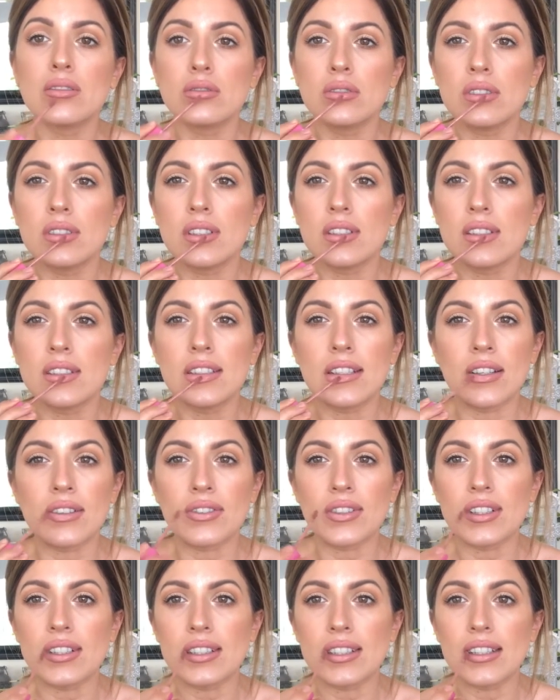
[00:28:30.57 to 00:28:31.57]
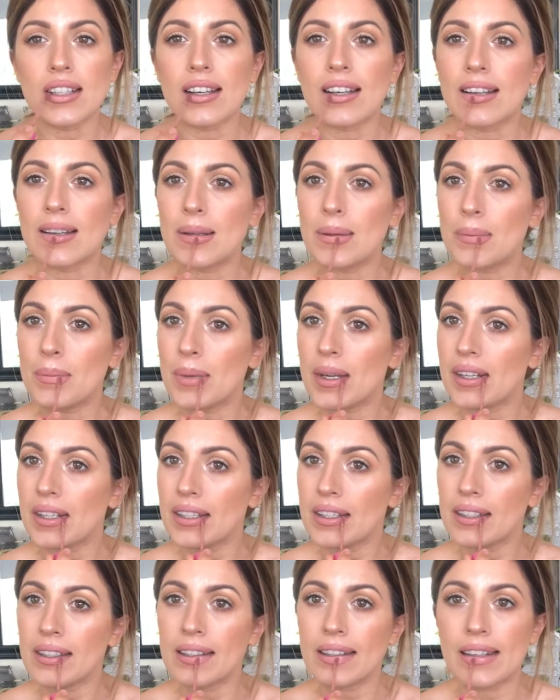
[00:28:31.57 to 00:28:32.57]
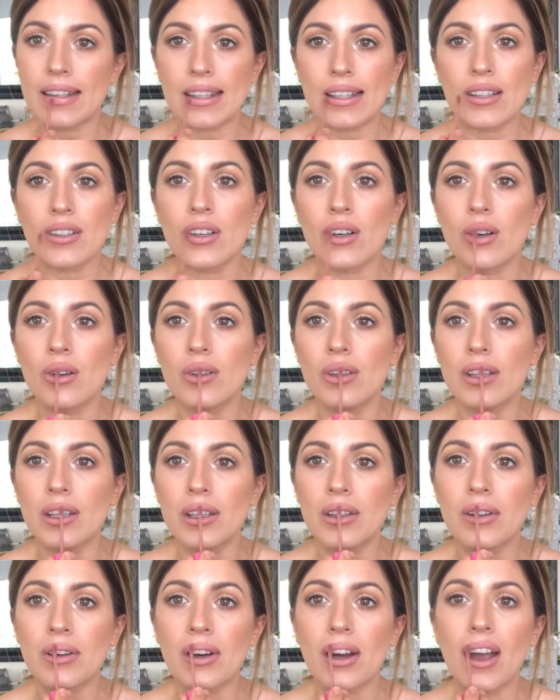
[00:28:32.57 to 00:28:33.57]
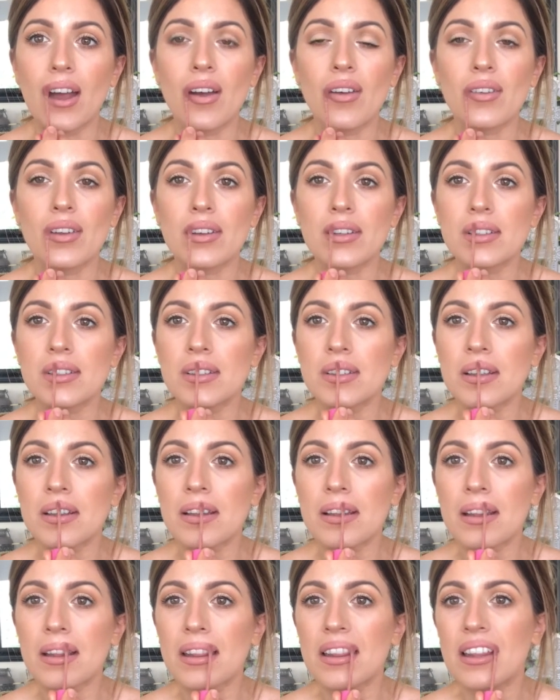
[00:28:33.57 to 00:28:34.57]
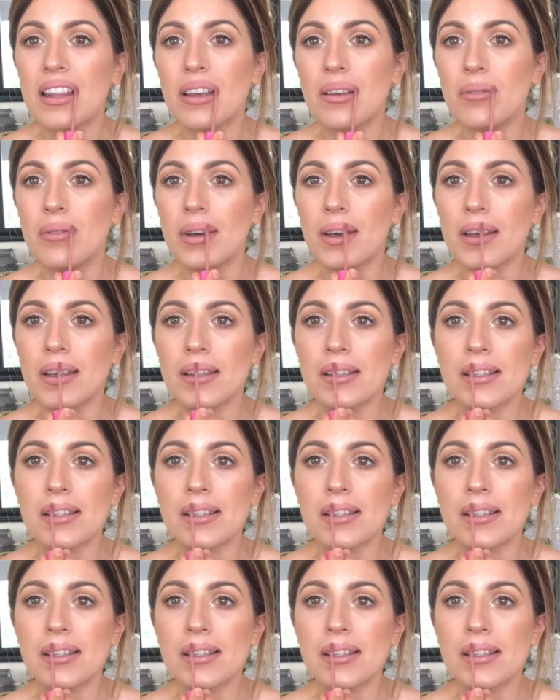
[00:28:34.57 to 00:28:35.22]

this is Jeffree Star Mannequin. Holy crap, it's the best.